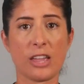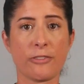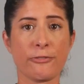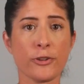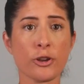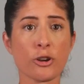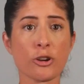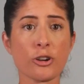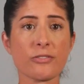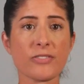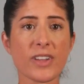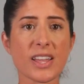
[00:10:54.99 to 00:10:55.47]
If
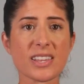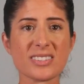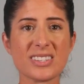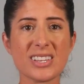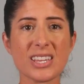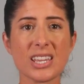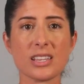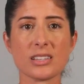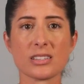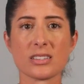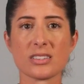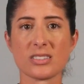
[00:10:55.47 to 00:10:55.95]
you're
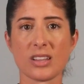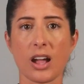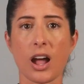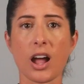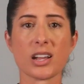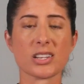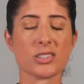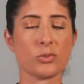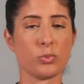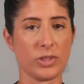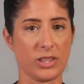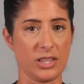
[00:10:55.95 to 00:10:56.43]
investing in
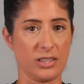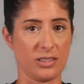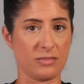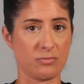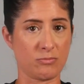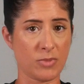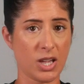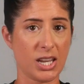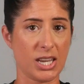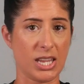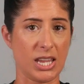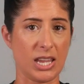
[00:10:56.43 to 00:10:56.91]
stocks with this
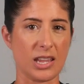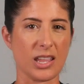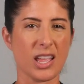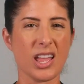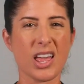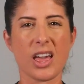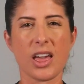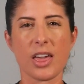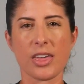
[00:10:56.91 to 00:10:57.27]
money,